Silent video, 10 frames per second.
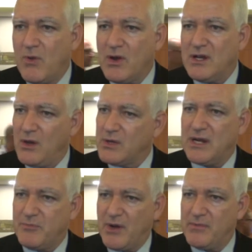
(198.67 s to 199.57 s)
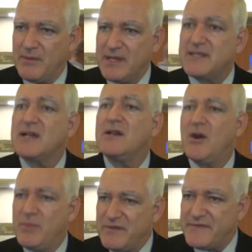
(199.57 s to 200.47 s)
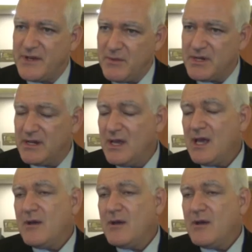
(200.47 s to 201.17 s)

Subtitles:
more a local problem. It's a global phenomenon.